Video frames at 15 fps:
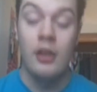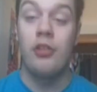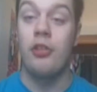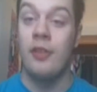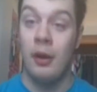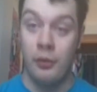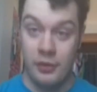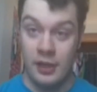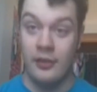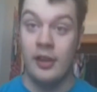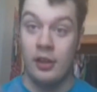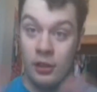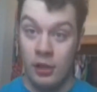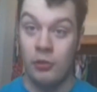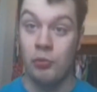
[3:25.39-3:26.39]
So that was kind
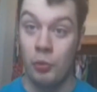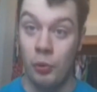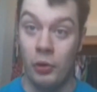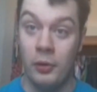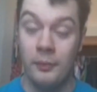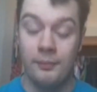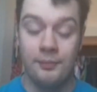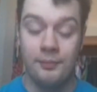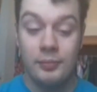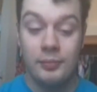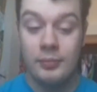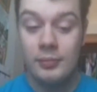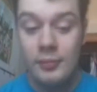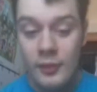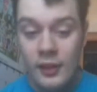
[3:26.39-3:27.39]
of like a rule
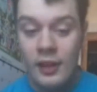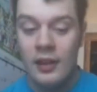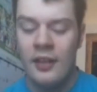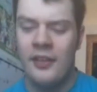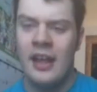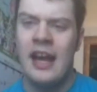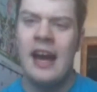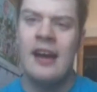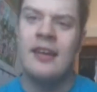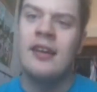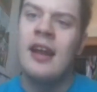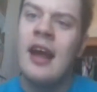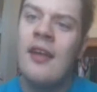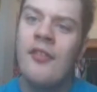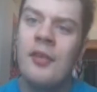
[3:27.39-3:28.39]
that they had. And
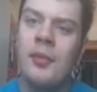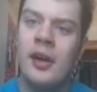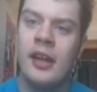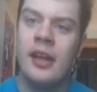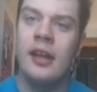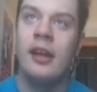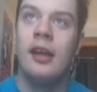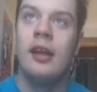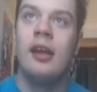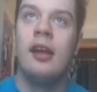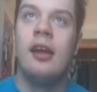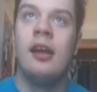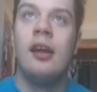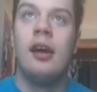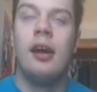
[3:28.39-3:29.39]
everybody,
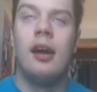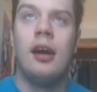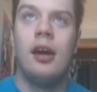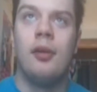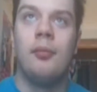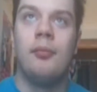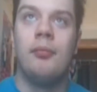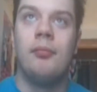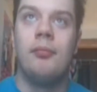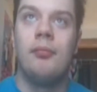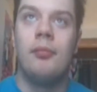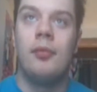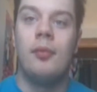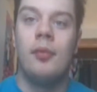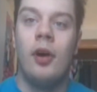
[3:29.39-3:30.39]

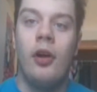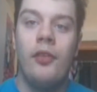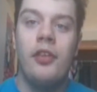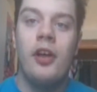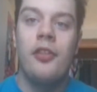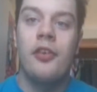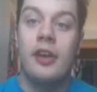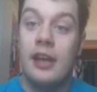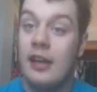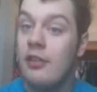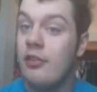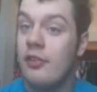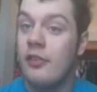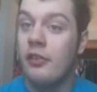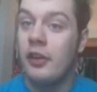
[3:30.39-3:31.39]
all the other
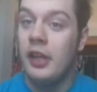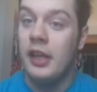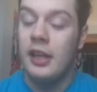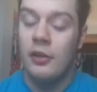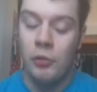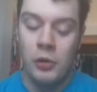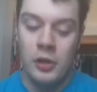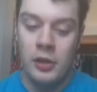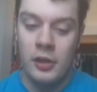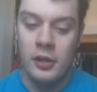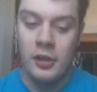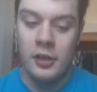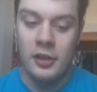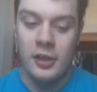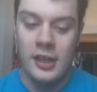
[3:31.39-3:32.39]
kids in the league
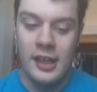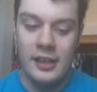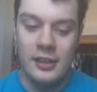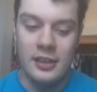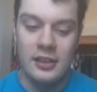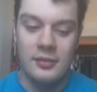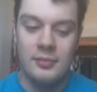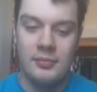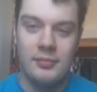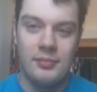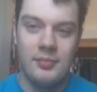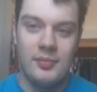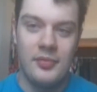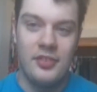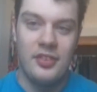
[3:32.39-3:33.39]
were kind of
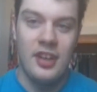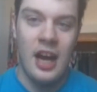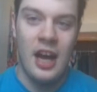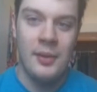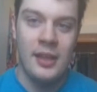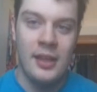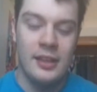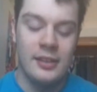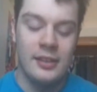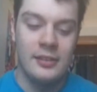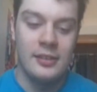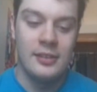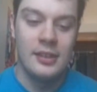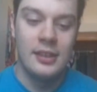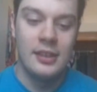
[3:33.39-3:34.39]

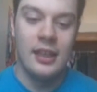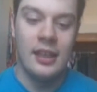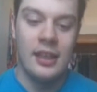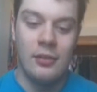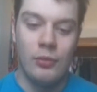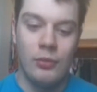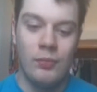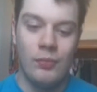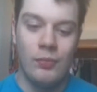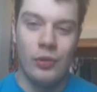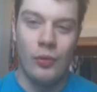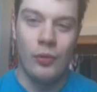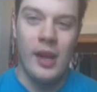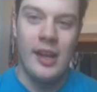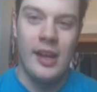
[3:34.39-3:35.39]
snobby and
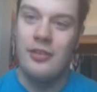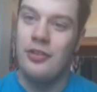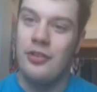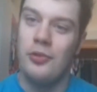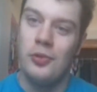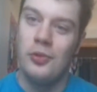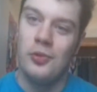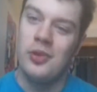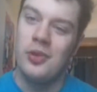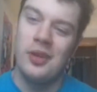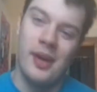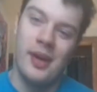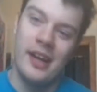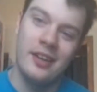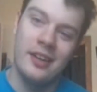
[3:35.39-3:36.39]
were way too
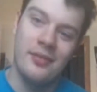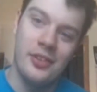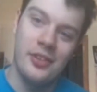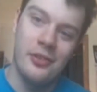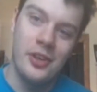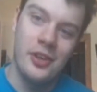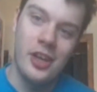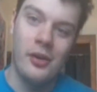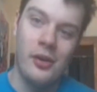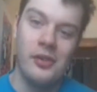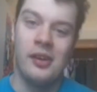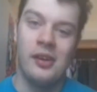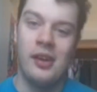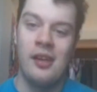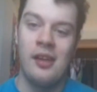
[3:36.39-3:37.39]
competitive with Yu-Gi-Oh!
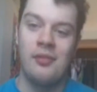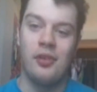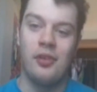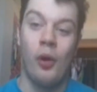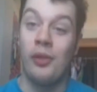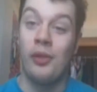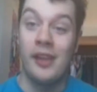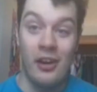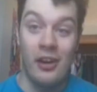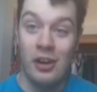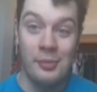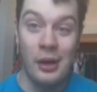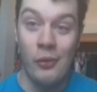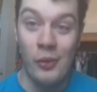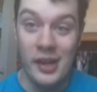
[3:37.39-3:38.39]
and only cared
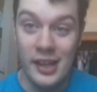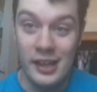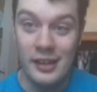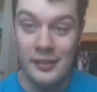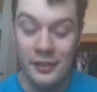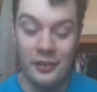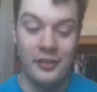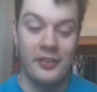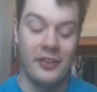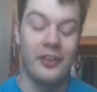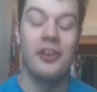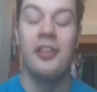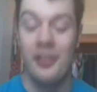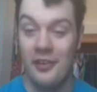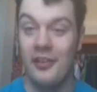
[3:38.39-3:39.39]
about winning. They're
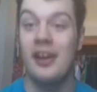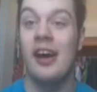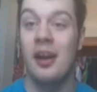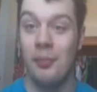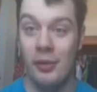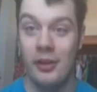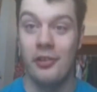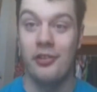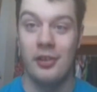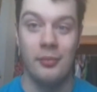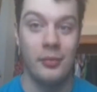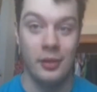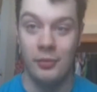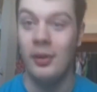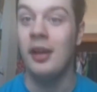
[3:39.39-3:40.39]
the kind of players
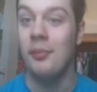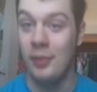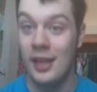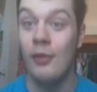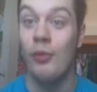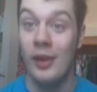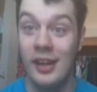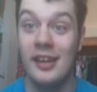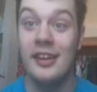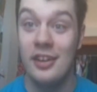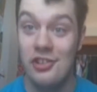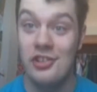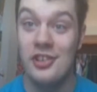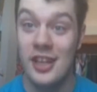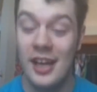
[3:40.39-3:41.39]
that would like play win
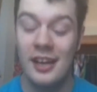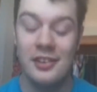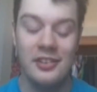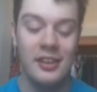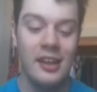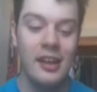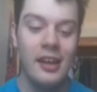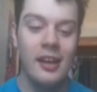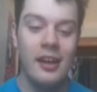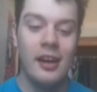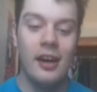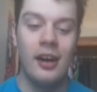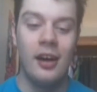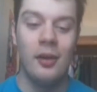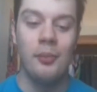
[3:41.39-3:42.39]
condition decks.
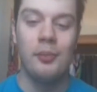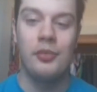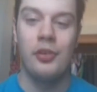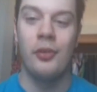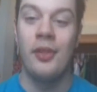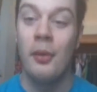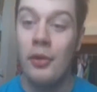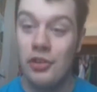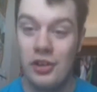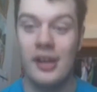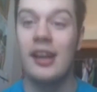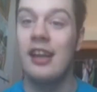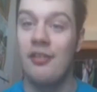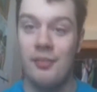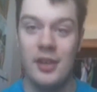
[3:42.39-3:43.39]
So they were
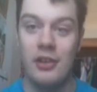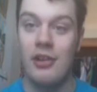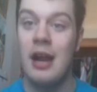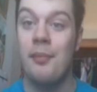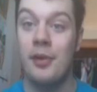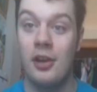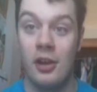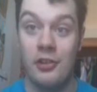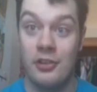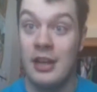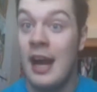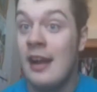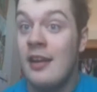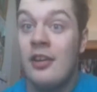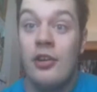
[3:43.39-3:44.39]
trying to give me crappy cards, and
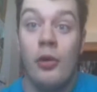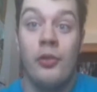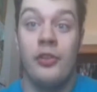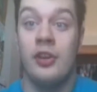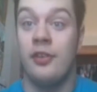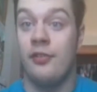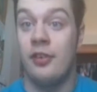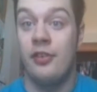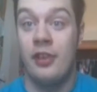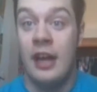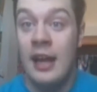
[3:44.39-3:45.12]
I didn't know the difference.